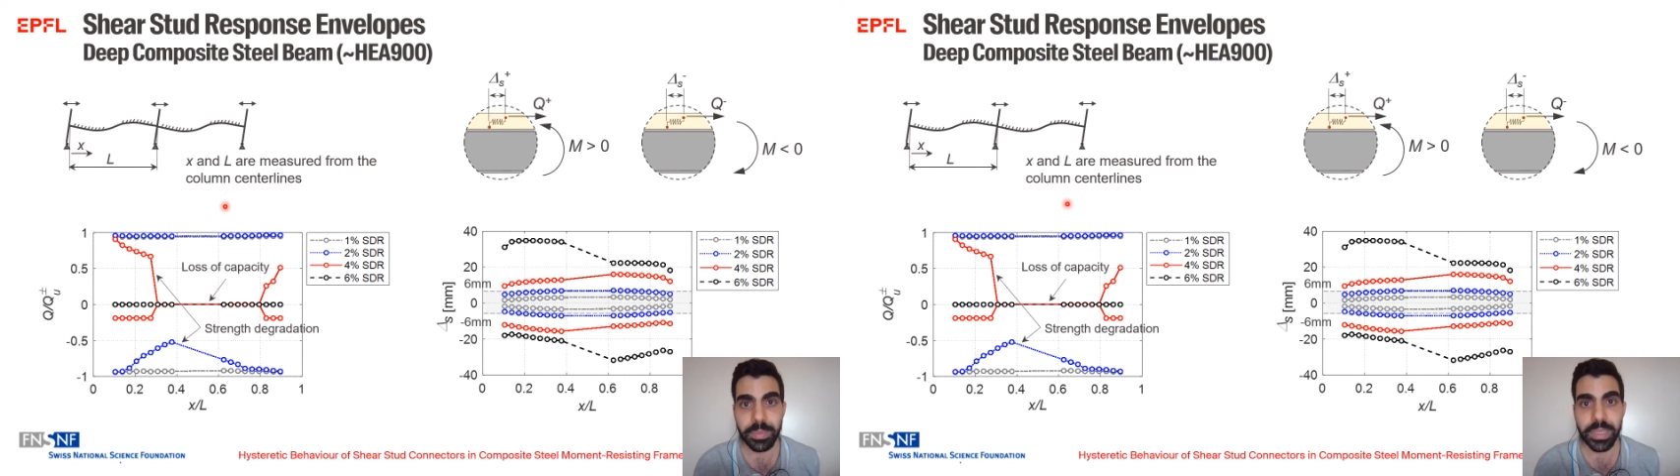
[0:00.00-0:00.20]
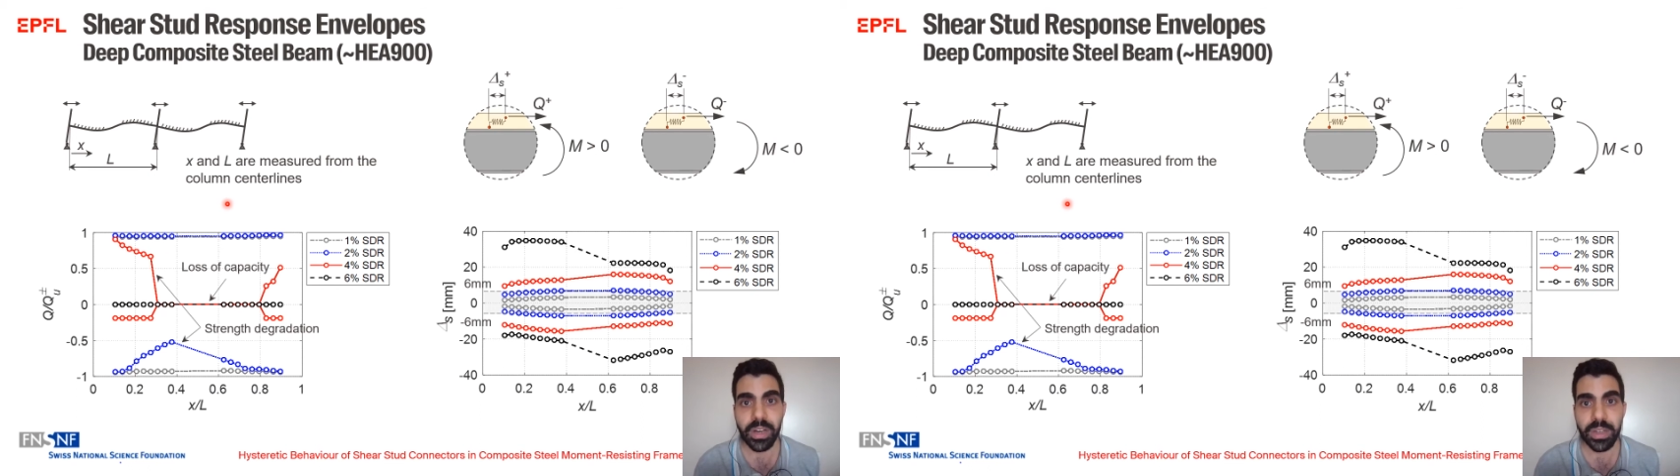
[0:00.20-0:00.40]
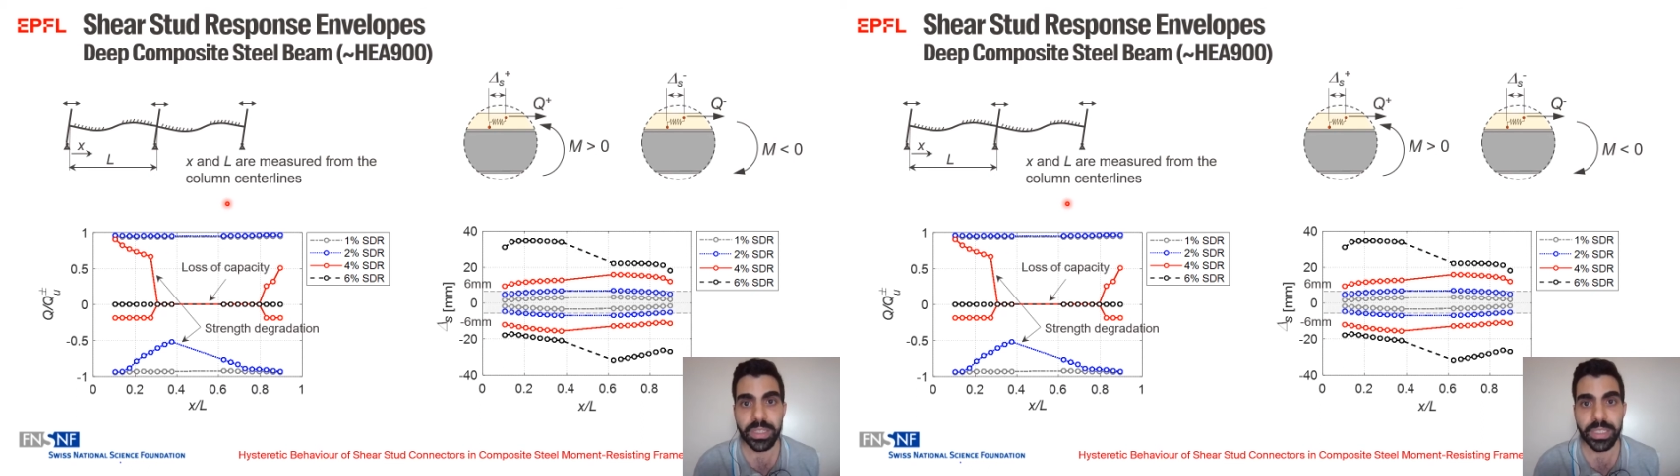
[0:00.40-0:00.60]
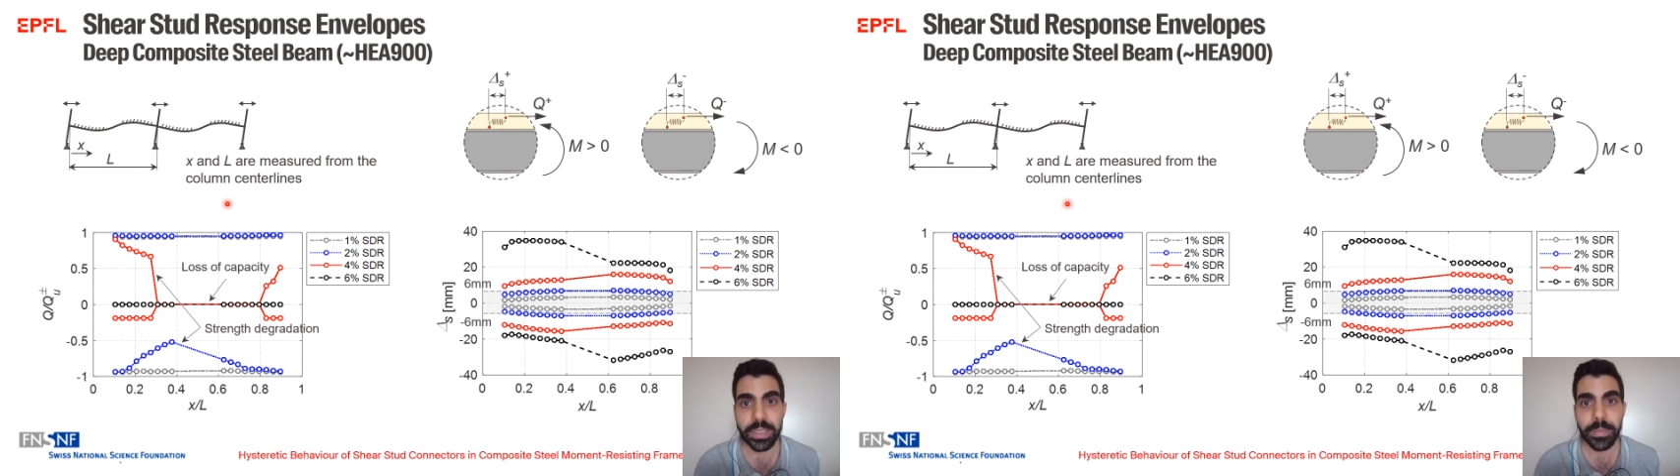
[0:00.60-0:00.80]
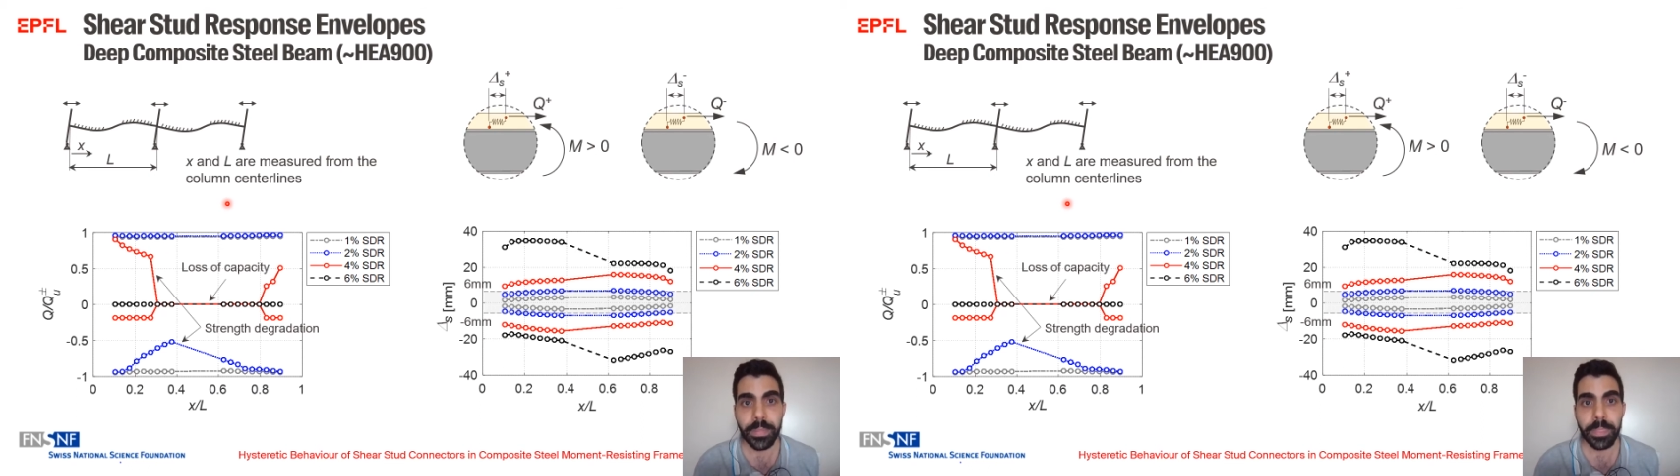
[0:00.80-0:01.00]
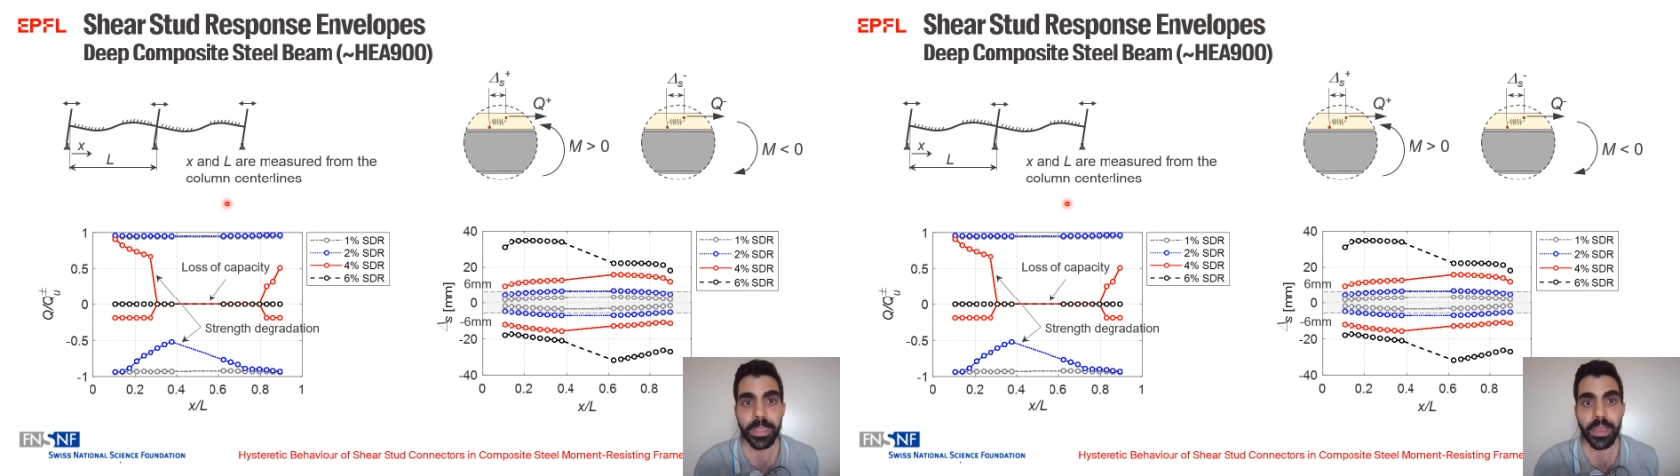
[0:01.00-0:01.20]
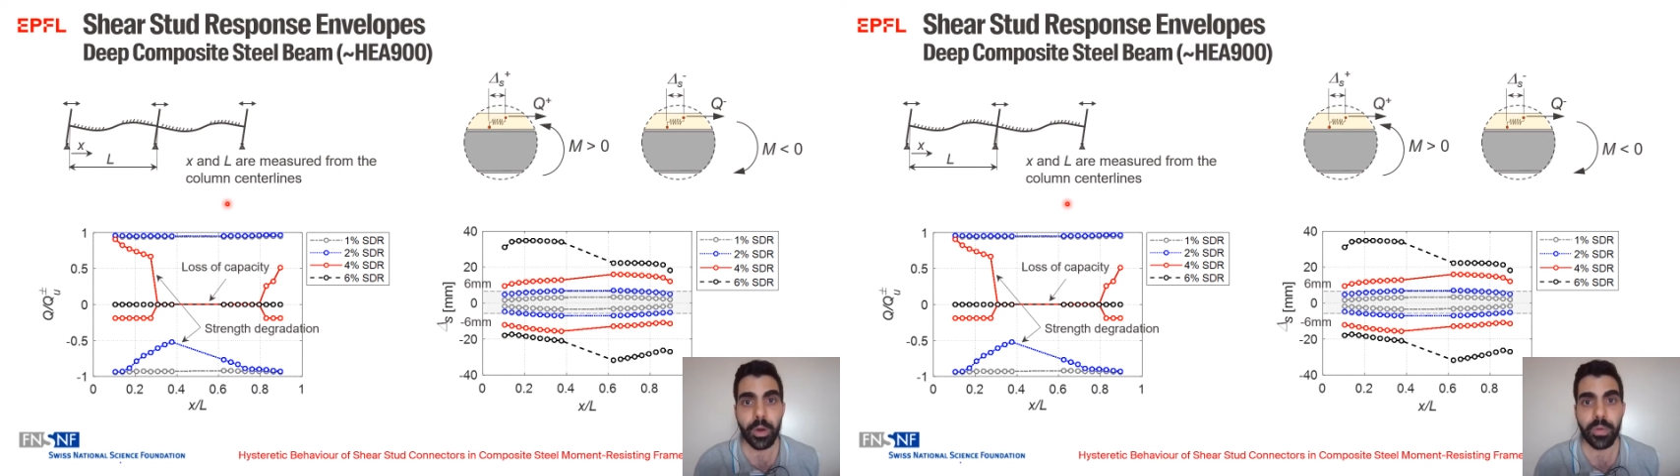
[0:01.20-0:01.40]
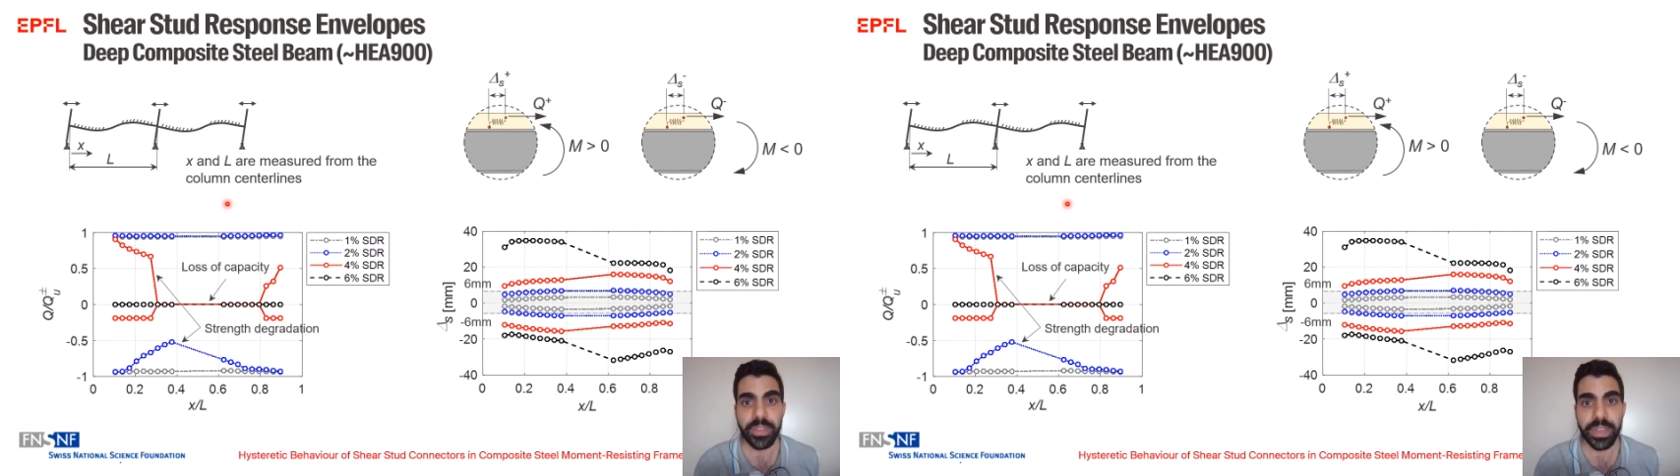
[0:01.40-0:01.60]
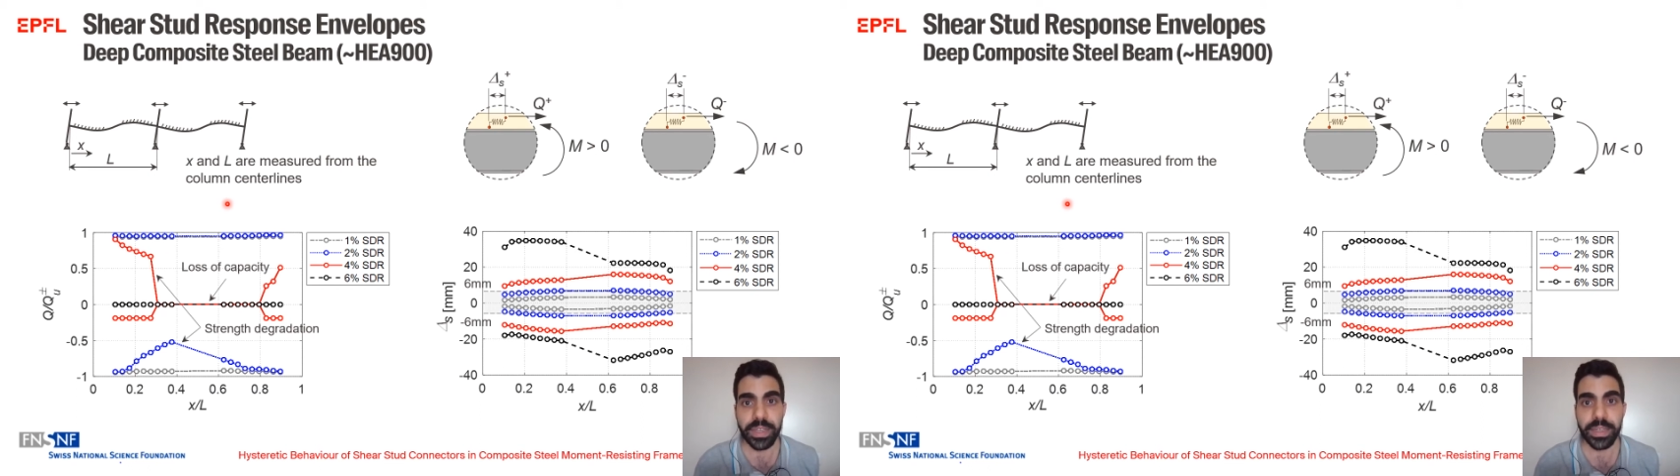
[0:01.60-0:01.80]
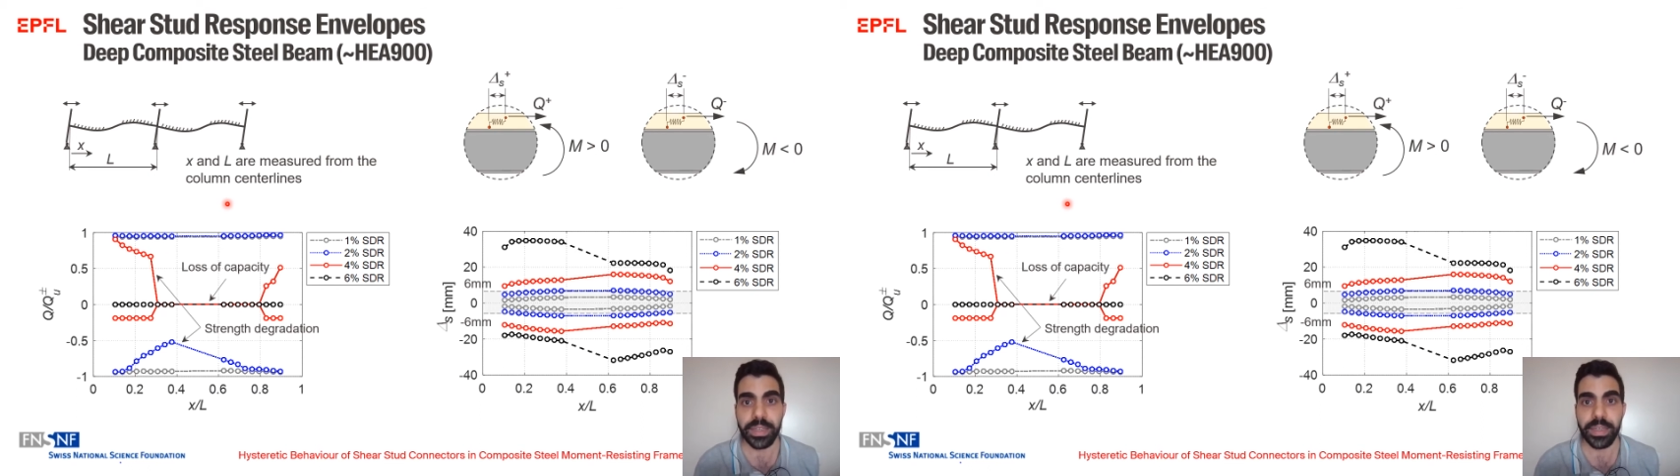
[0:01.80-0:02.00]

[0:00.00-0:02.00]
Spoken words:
because of the